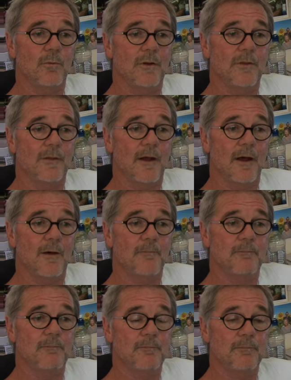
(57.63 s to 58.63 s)
with
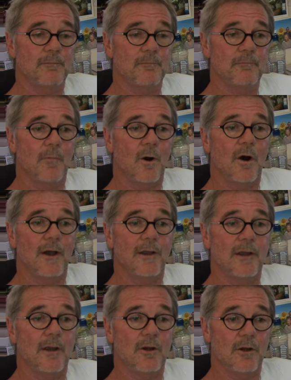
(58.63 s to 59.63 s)

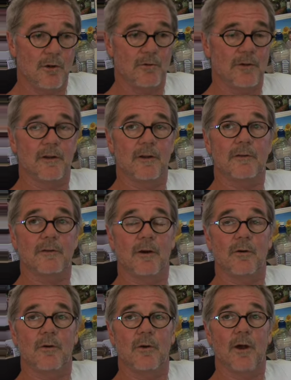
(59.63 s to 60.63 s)
my ute.
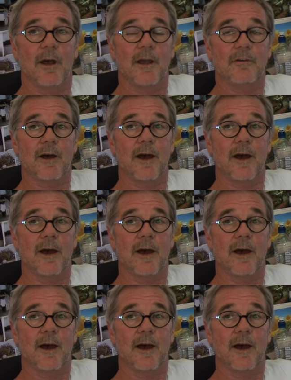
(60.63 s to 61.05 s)
So each